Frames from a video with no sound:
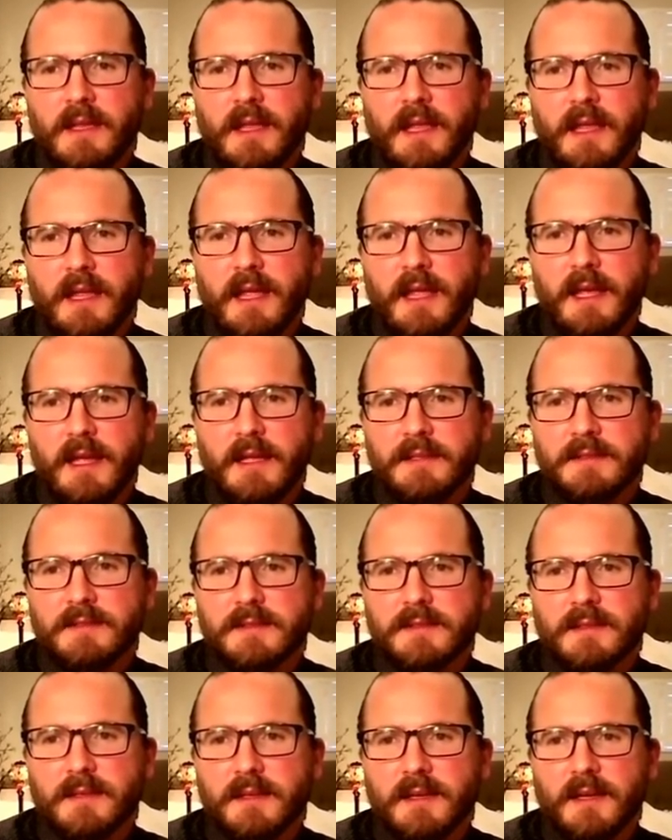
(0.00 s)
and
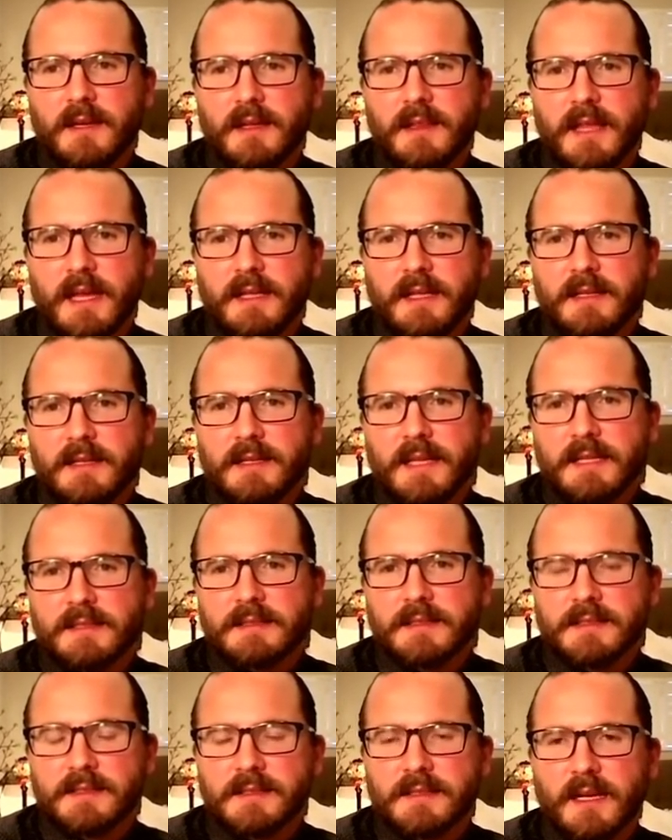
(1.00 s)
uh, that, that
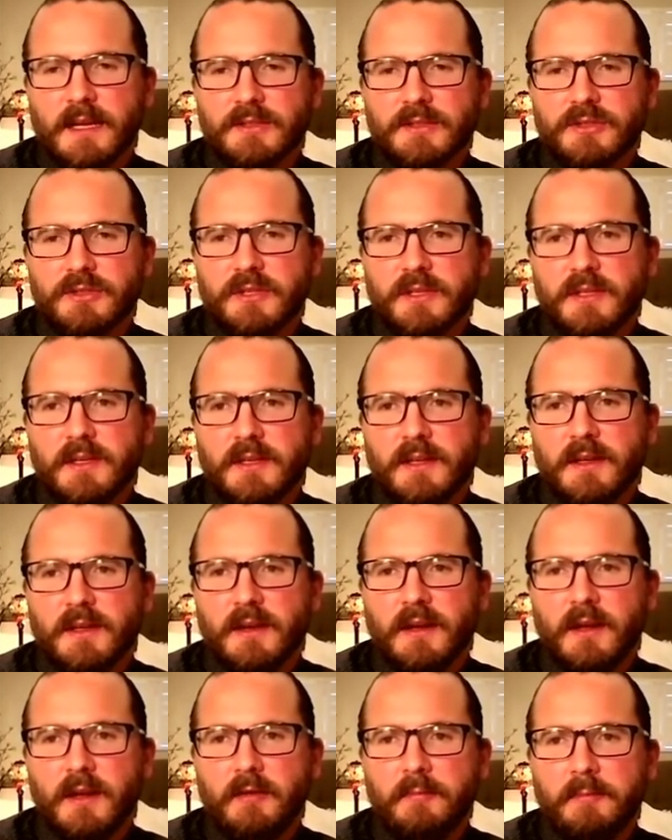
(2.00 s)
discussion
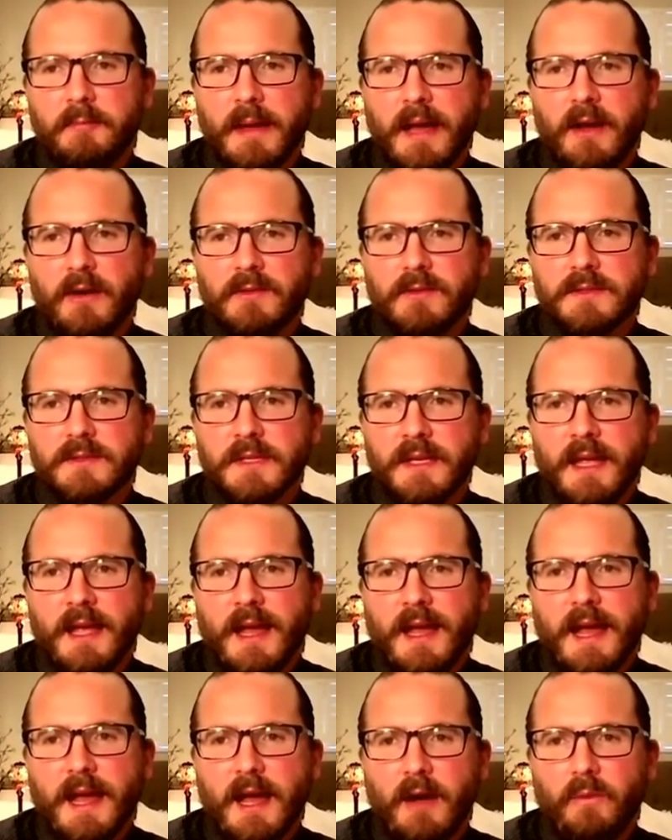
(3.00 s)
about
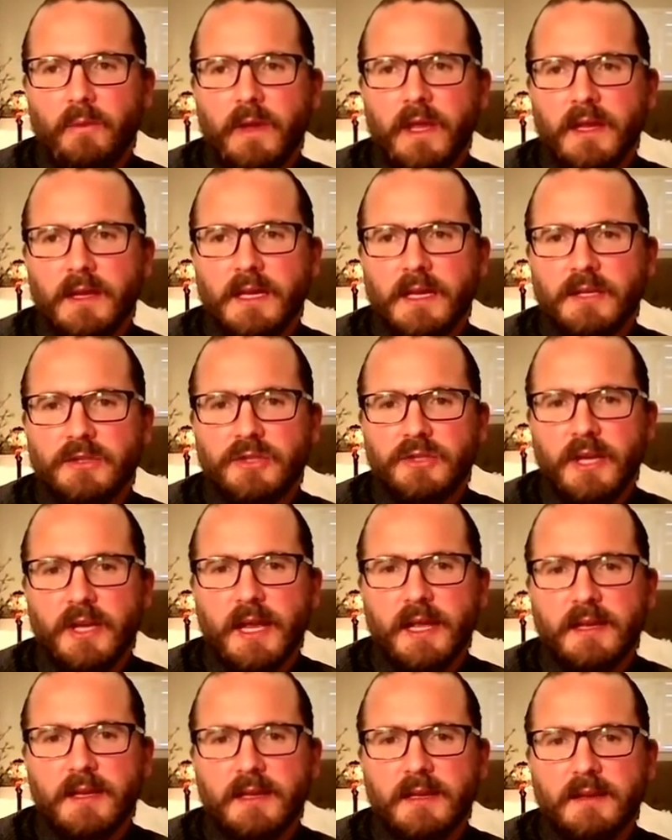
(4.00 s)
how we
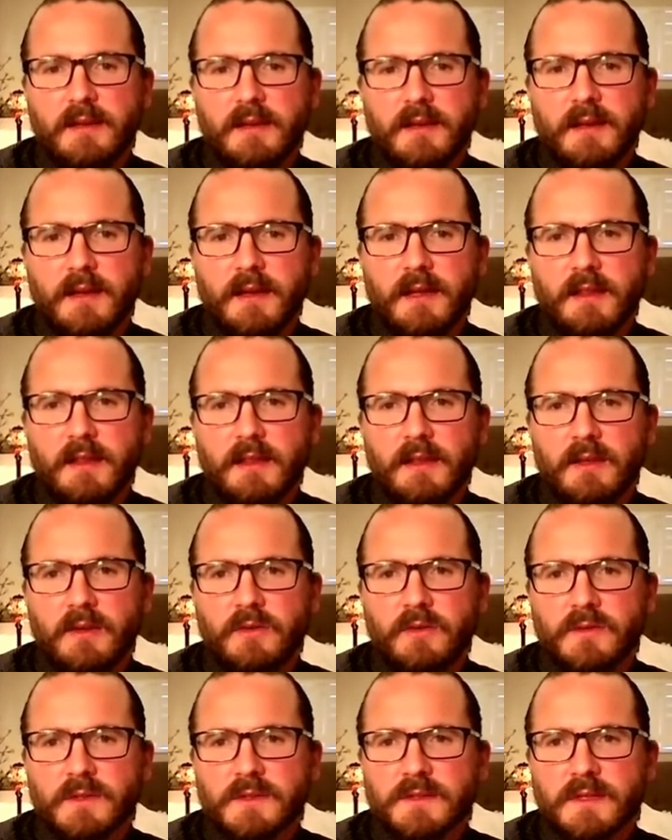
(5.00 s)
initiated uh, the
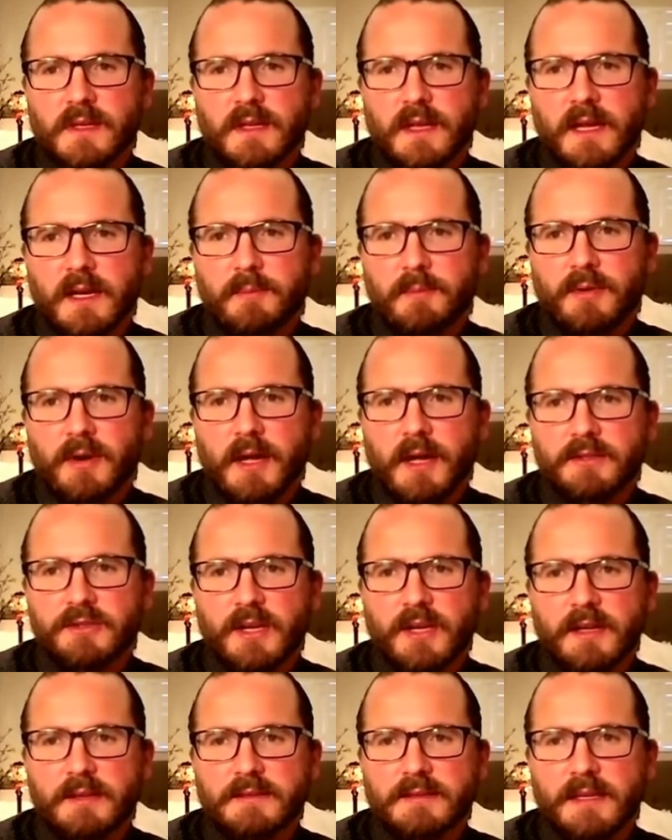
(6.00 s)
Laguna Salada
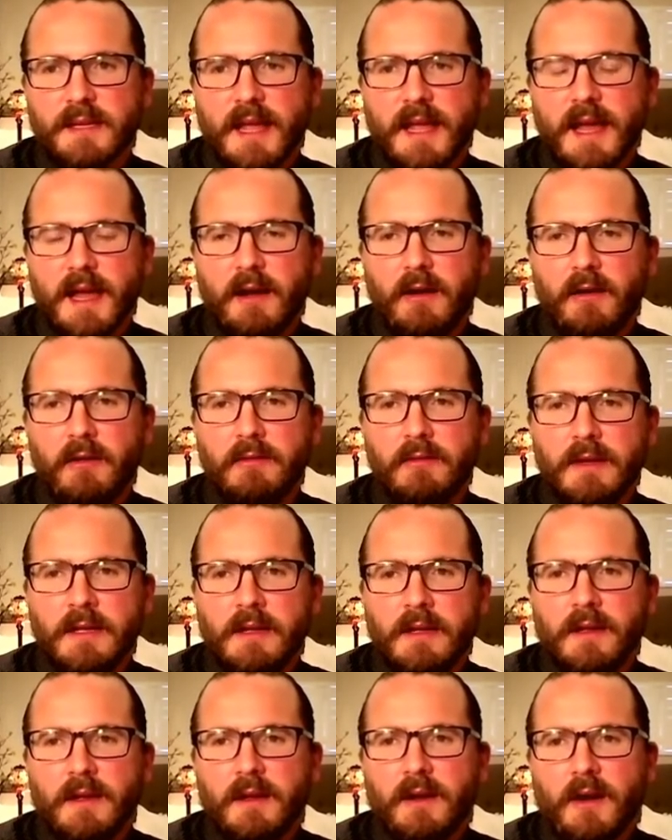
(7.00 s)
project and how
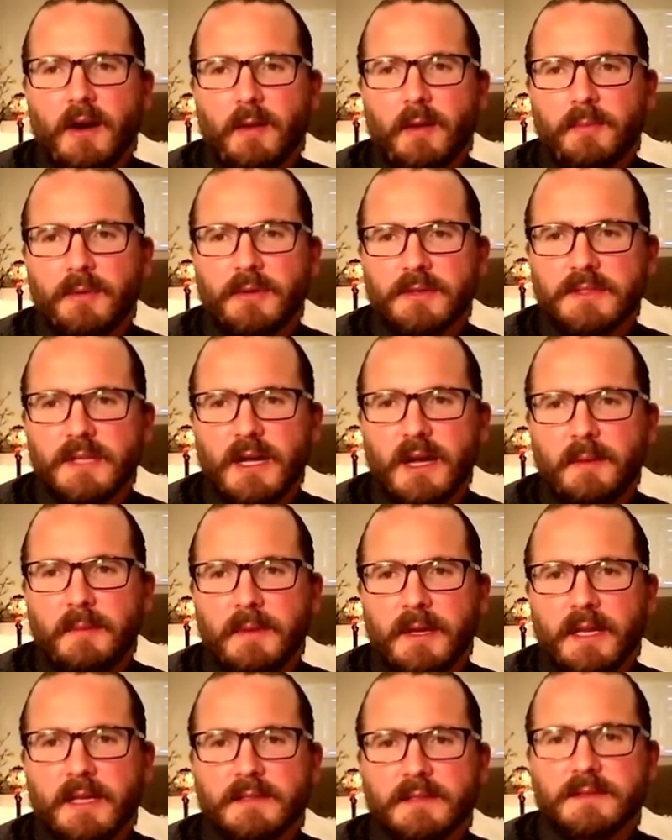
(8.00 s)
our
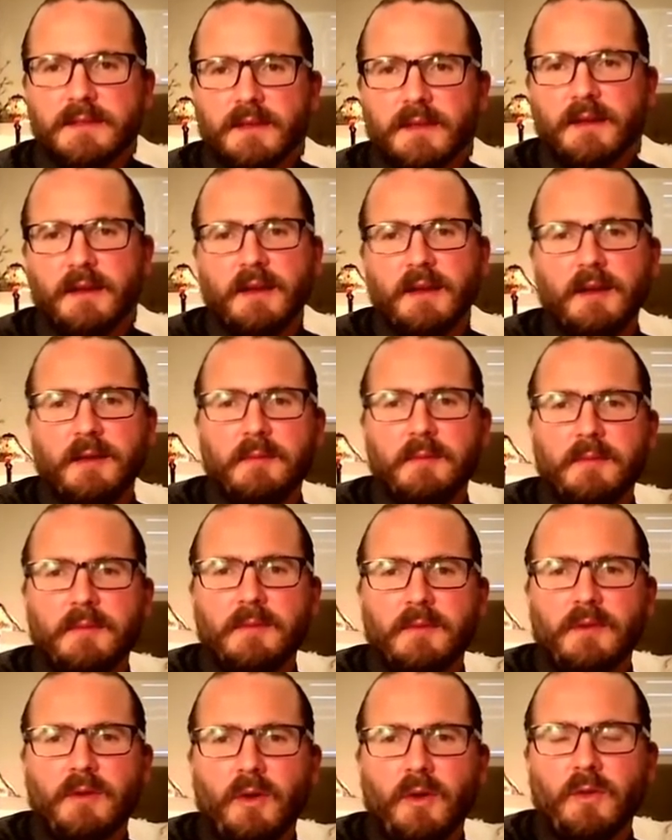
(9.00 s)
predominant um,
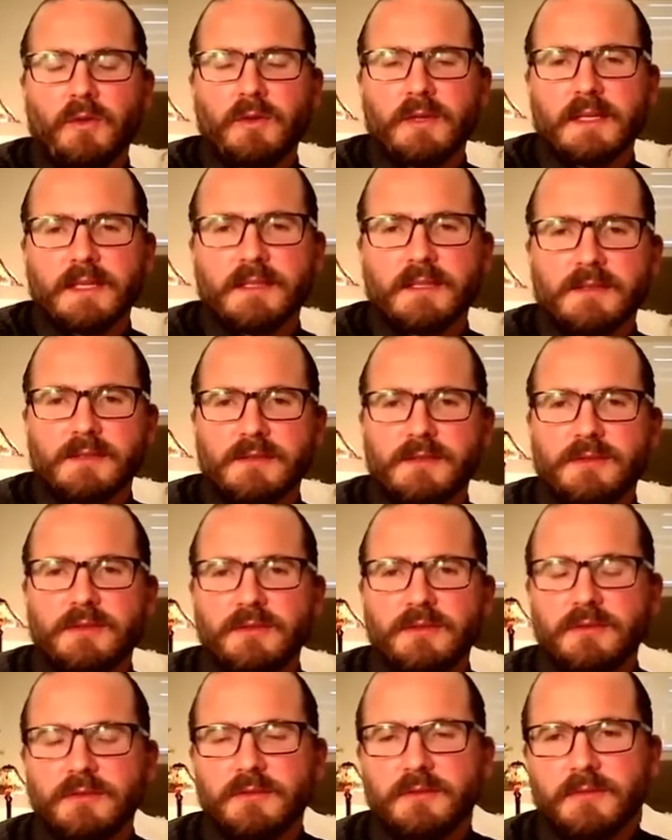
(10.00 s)
goal is
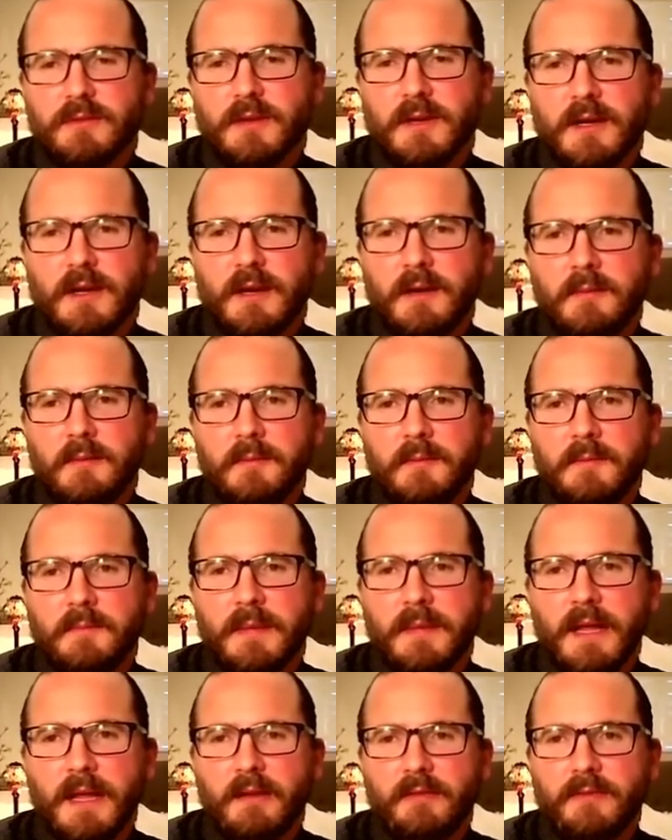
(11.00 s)
to um,
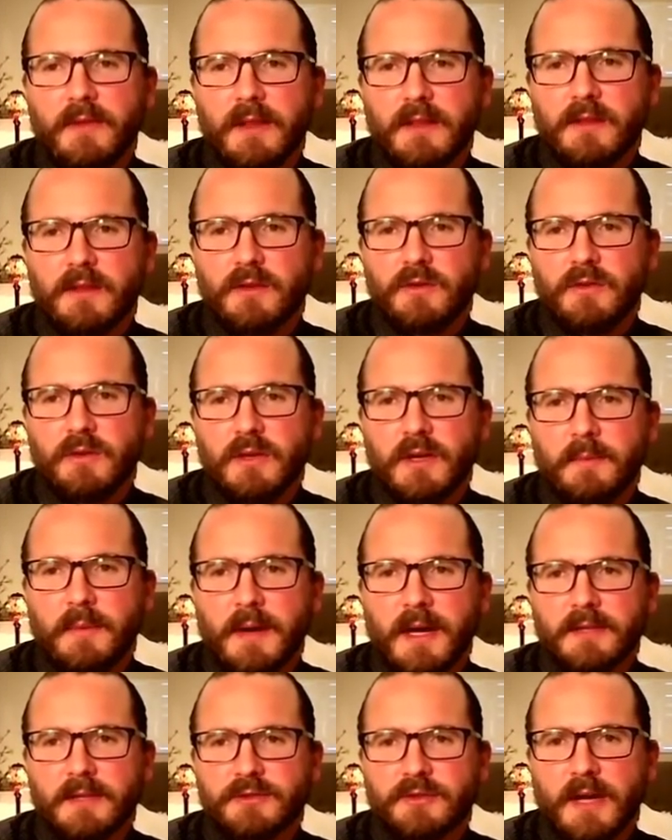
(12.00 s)
benefit the
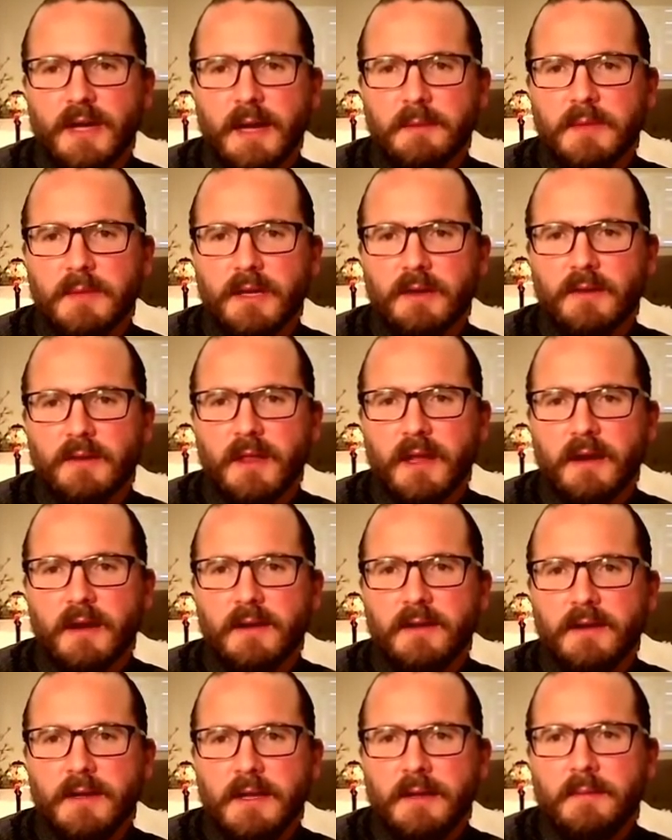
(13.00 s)
Cucapá tribe that are there.
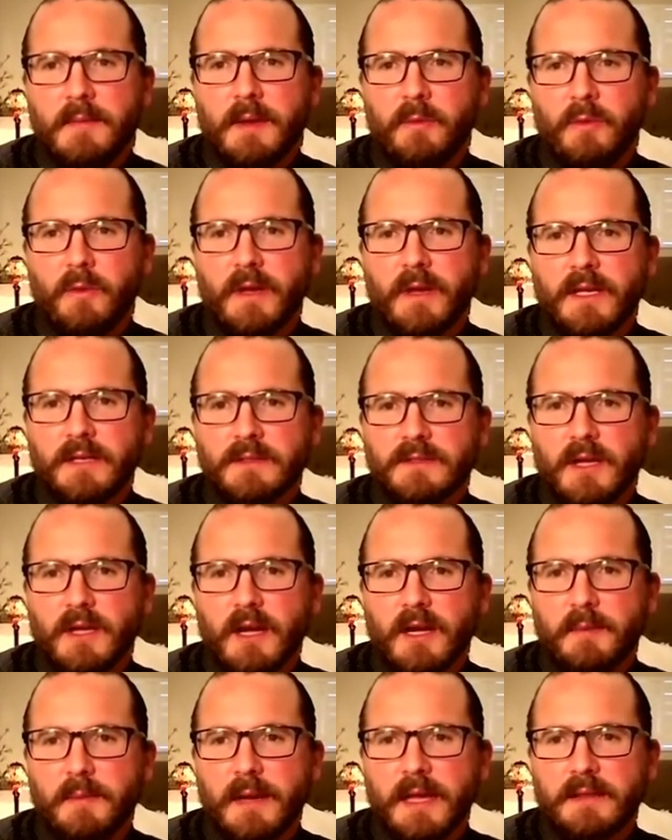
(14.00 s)
Maybe we can talk
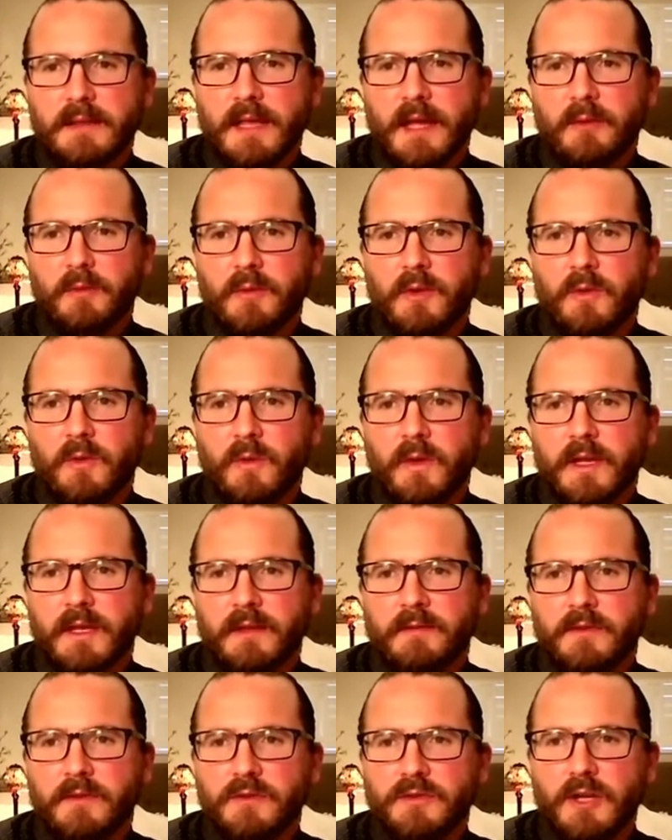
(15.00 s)
about that real quick if
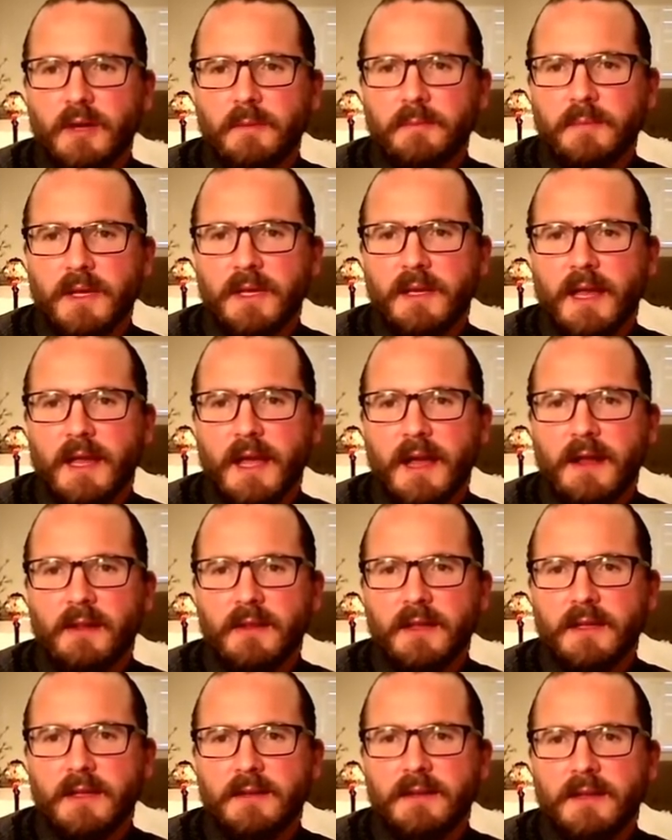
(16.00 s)
you jump in,
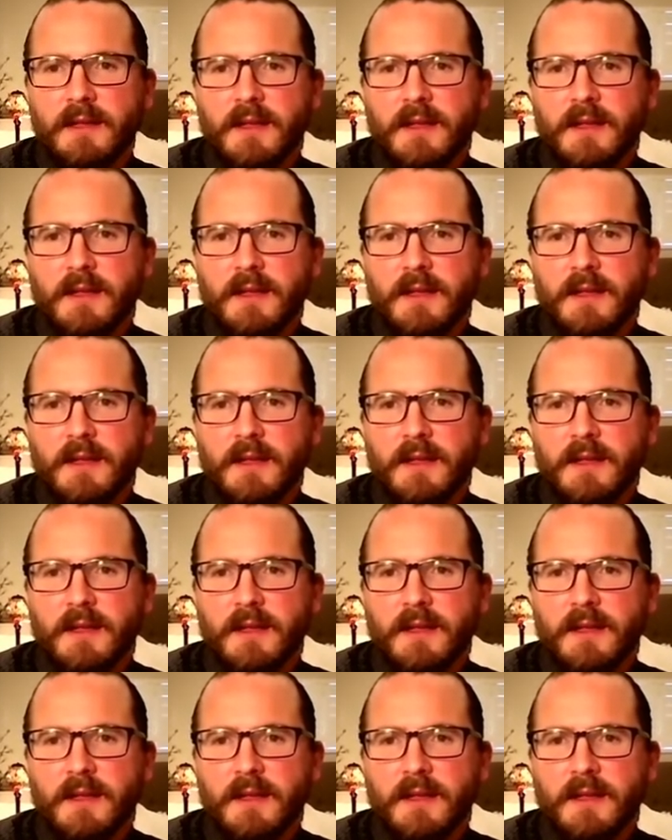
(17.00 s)
Alan.